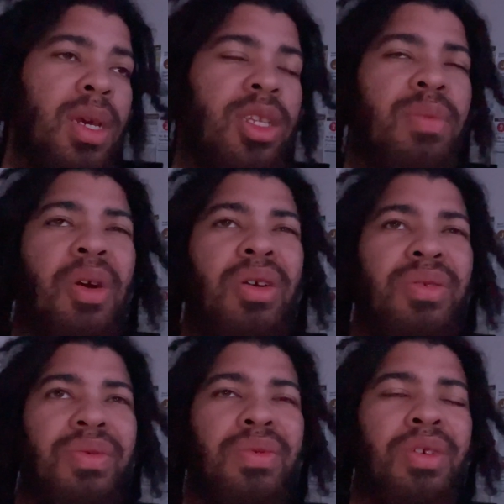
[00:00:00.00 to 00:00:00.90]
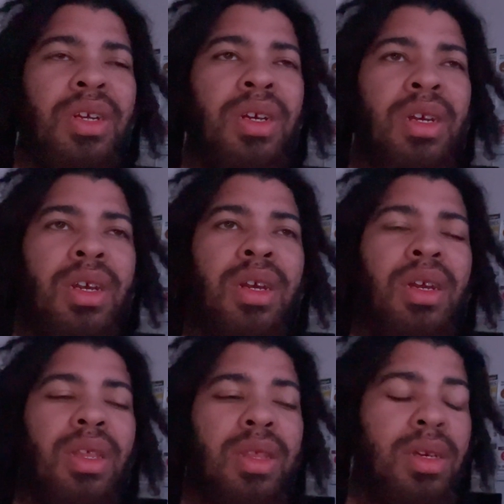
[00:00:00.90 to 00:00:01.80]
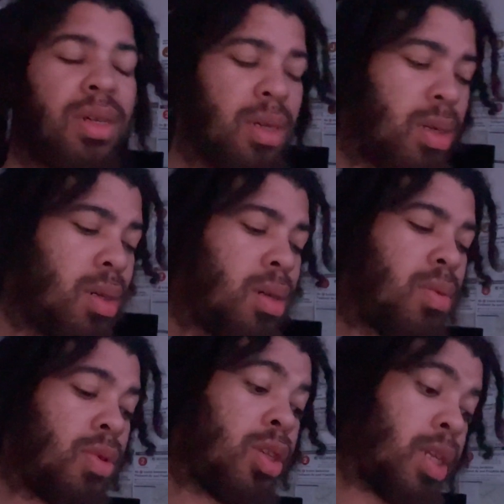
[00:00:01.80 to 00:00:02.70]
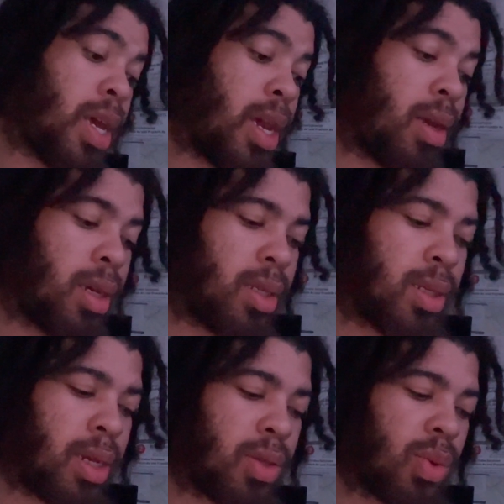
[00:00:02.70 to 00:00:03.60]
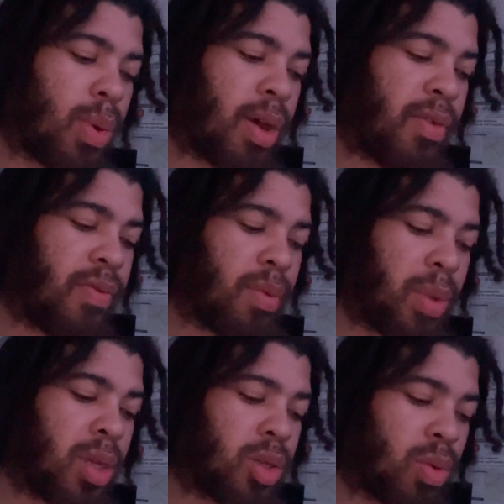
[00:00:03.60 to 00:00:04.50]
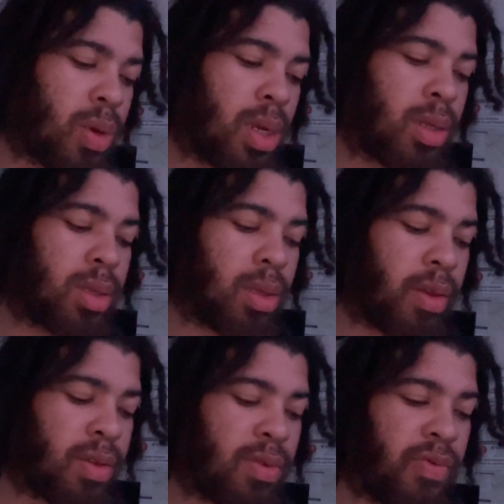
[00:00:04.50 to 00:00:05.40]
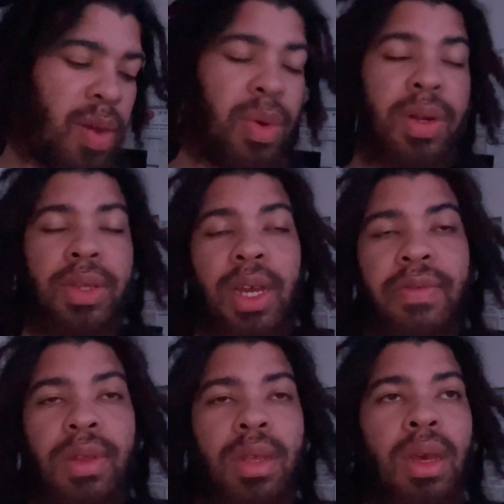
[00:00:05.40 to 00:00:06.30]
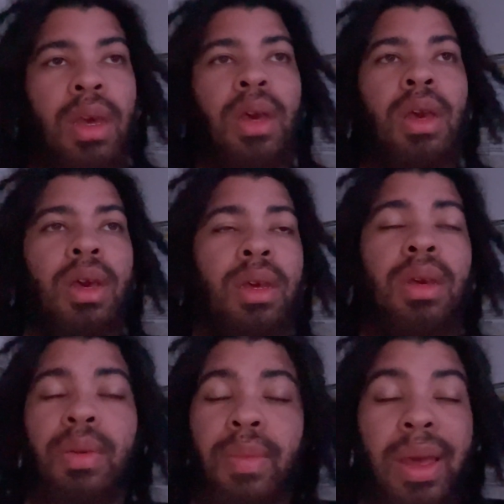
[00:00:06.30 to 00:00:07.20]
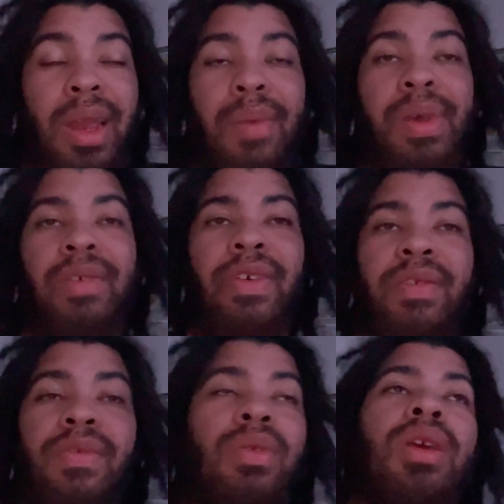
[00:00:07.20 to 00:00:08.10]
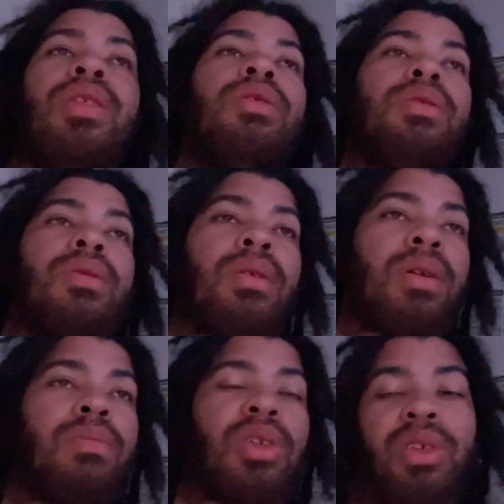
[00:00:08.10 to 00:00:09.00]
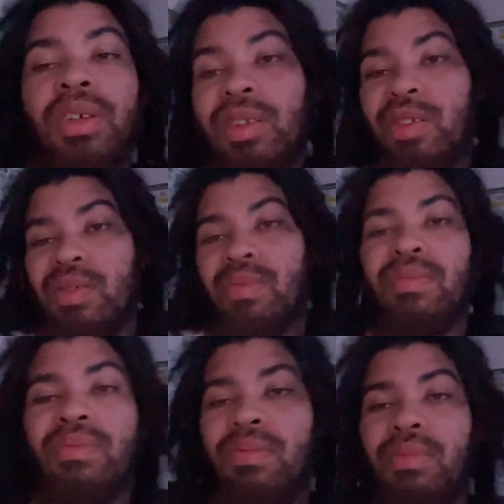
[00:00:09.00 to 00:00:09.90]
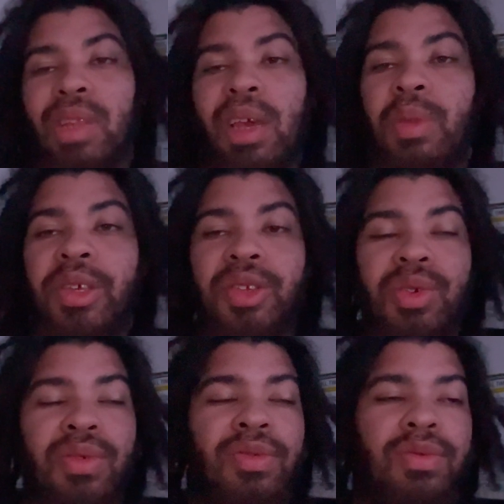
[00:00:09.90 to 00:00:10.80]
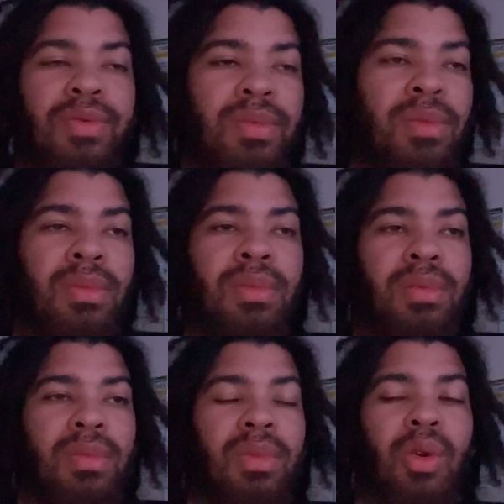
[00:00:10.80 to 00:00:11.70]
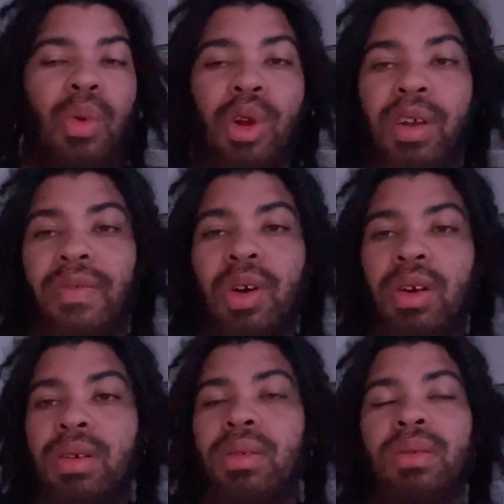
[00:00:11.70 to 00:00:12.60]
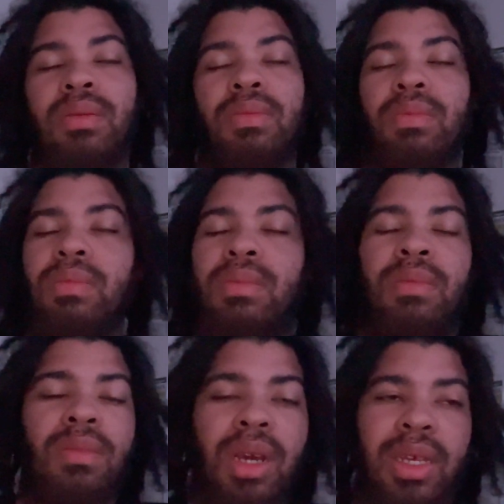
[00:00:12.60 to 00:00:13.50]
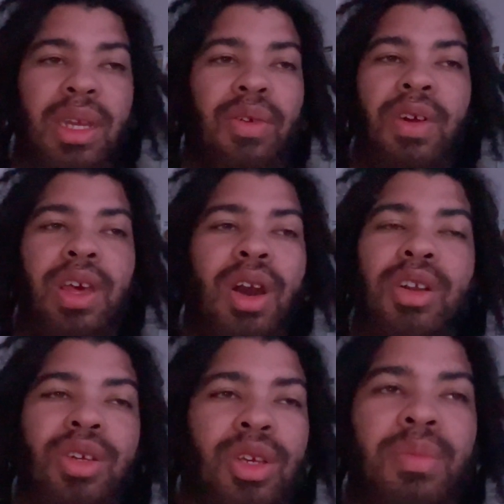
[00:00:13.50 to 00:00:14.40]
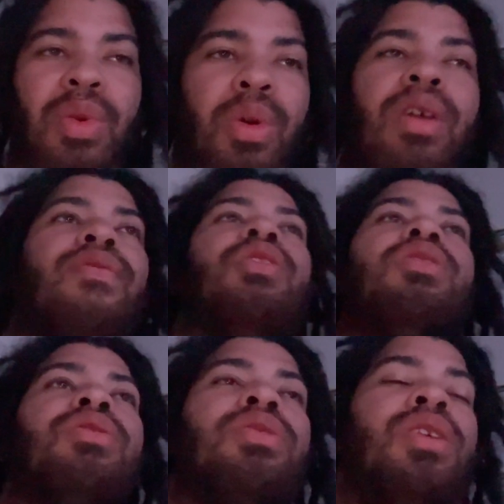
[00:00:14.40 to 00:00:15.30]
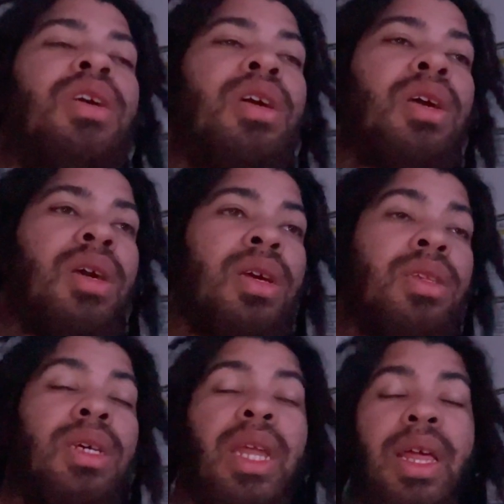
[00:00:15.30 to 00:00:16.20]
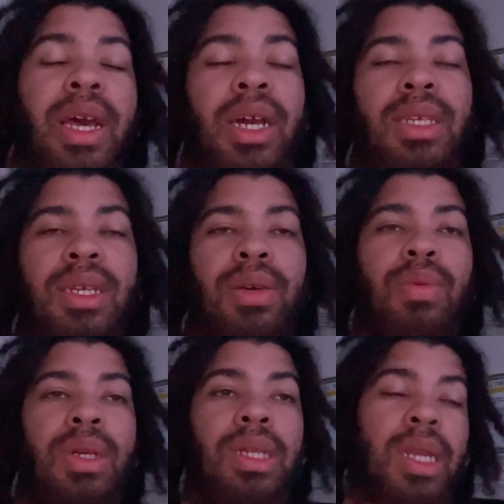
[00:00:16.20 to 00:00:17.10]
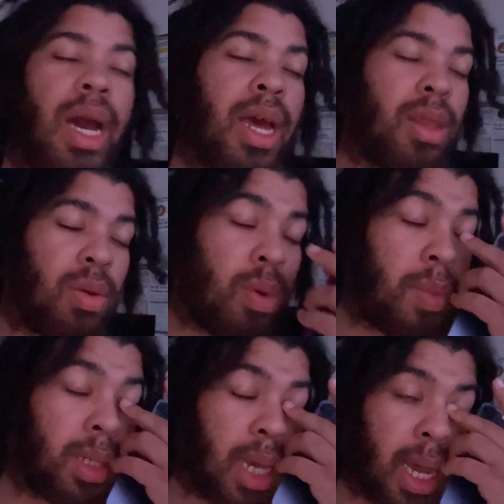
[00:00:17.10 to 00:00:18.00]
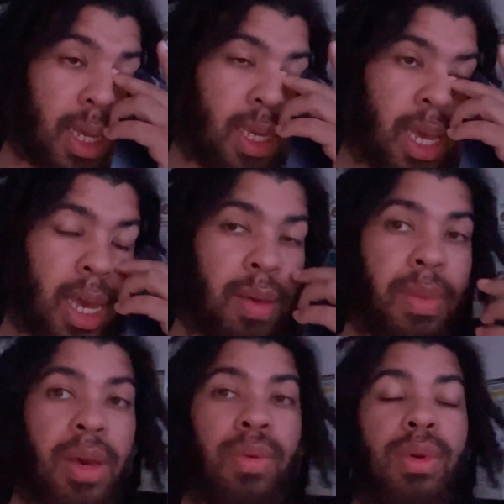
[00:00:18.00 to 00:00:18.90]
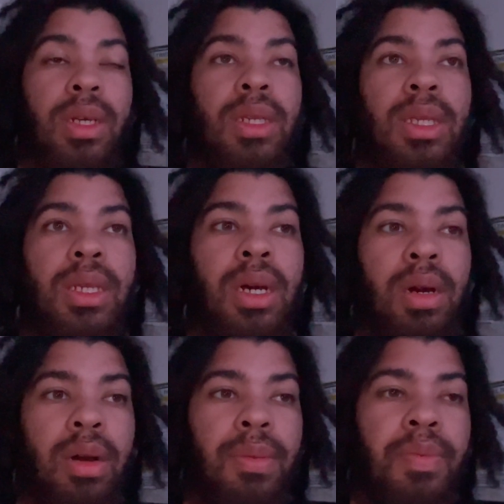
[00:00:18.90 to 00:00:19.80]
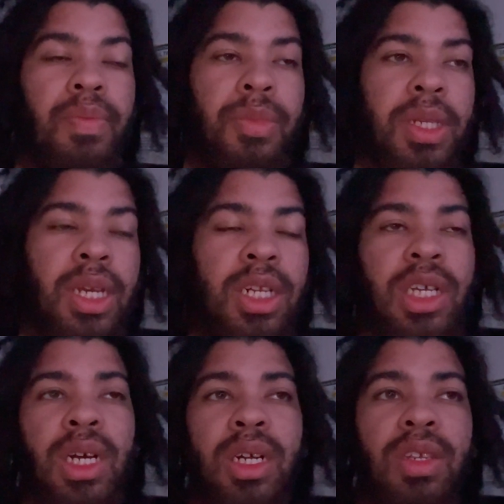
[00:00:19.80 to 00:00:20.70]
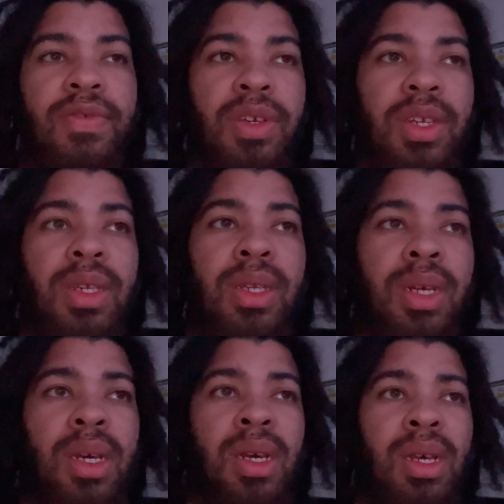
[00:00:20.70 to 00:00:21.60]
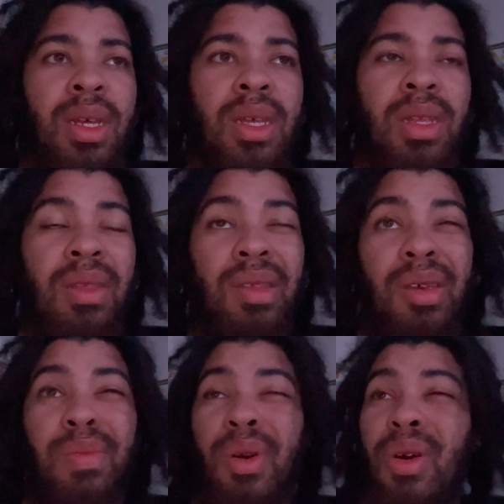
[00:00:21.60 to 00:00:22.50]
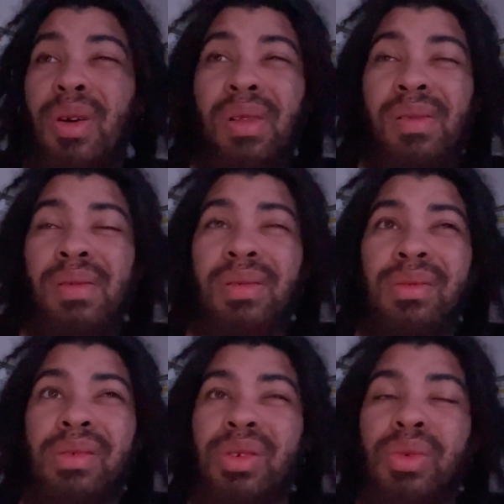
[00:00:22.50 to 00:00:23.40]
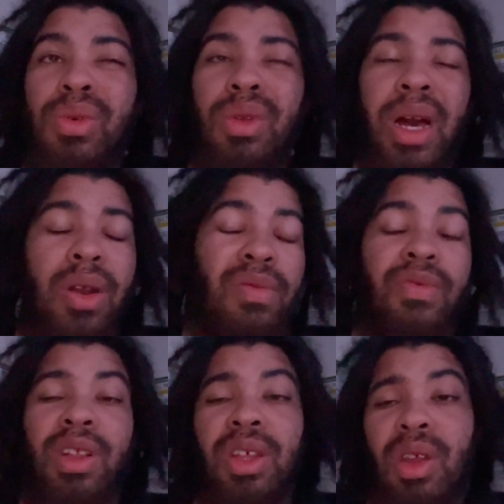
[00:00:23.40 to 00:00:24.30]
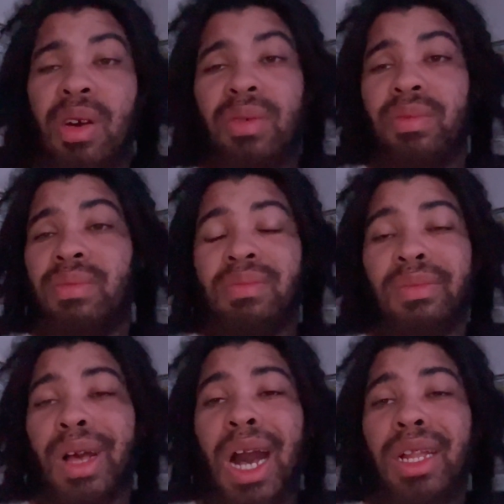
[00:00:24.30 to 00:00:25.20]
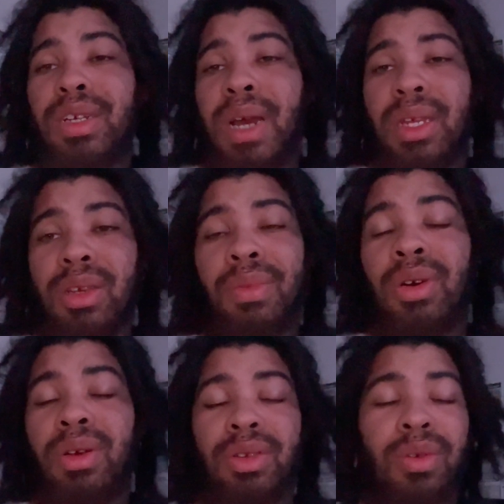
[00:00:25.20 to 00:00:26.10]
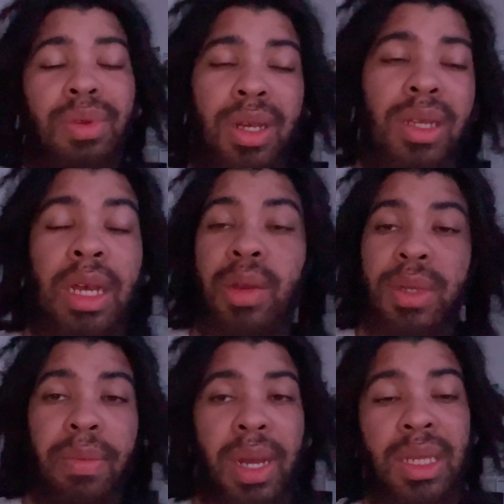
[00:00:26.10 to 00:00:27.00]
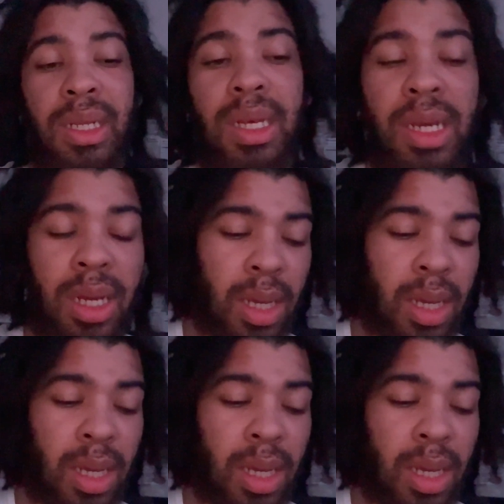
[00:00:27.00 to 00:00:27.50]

Tomorrow, the well today because it's now 12 minutes to one. That's February 7th. May not be eventful either. I'm just gonna name these two work vlogs because they really are just gonna be work vlogs. Today, like I said, was not the women's hockey game. It was um, St. John's versus DePaul. School, I don't really know. College basketball, so please. And it was the men's league.